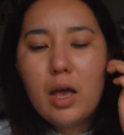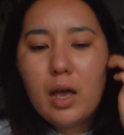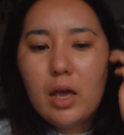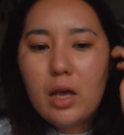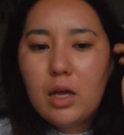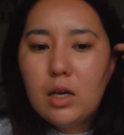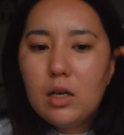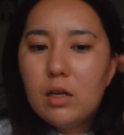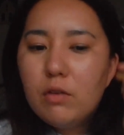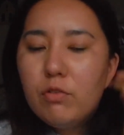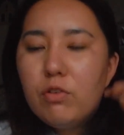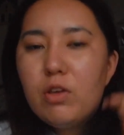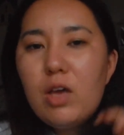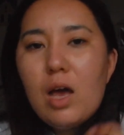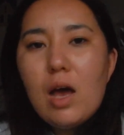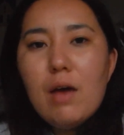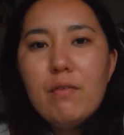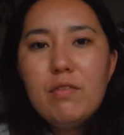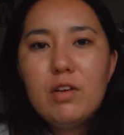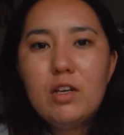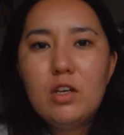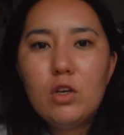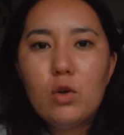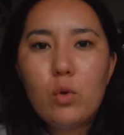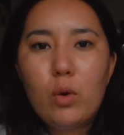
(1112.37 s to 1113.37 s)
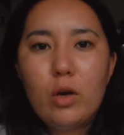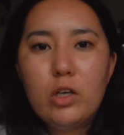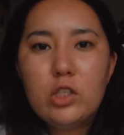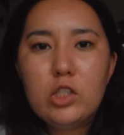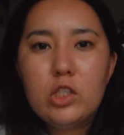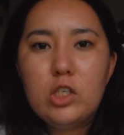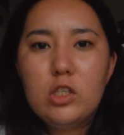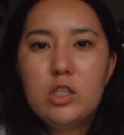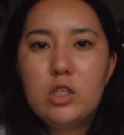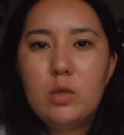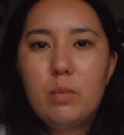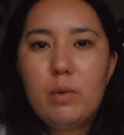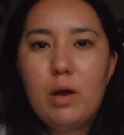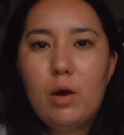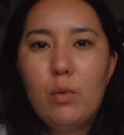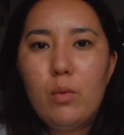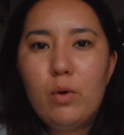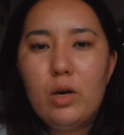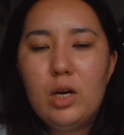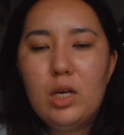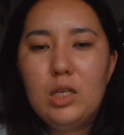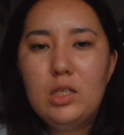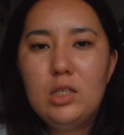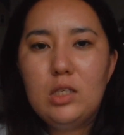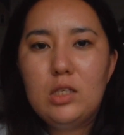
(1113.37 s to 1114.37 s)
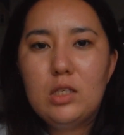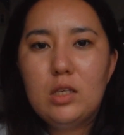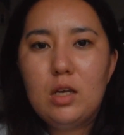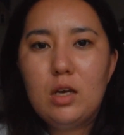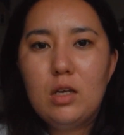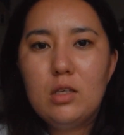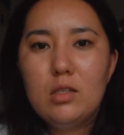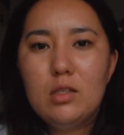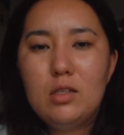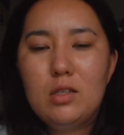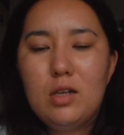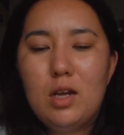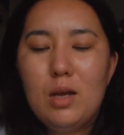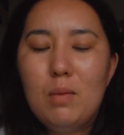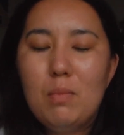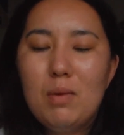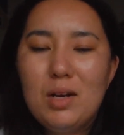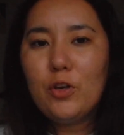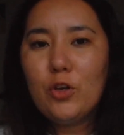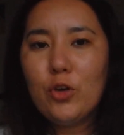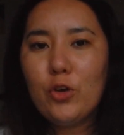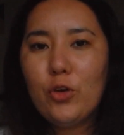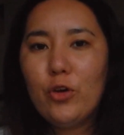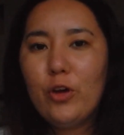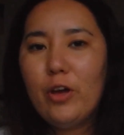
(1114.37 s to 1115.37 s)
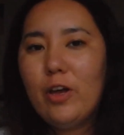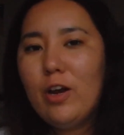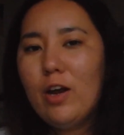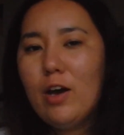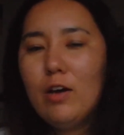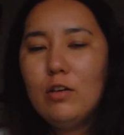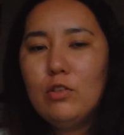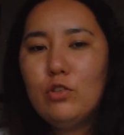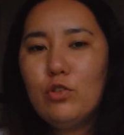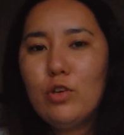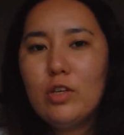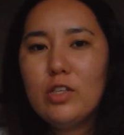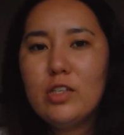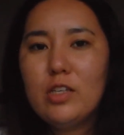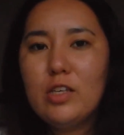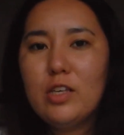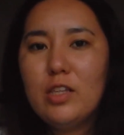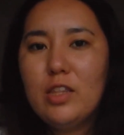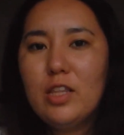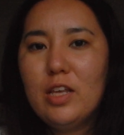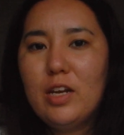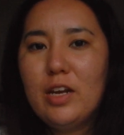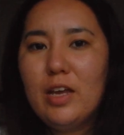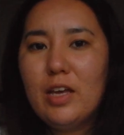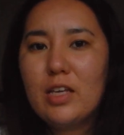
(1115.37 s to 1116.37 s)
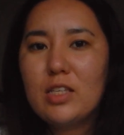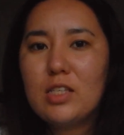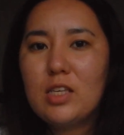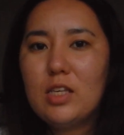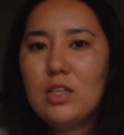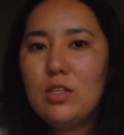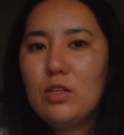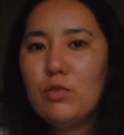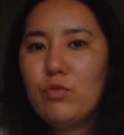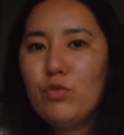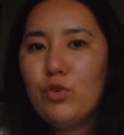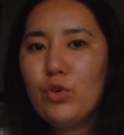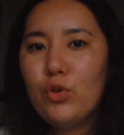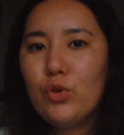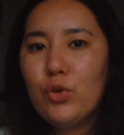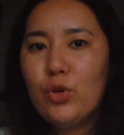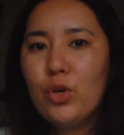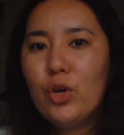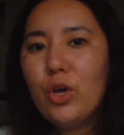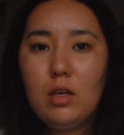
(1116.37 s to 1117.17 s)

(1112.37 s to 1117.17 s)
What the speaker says: and if you have any questions about what I discussed today, please know and I'll address it in the next interview.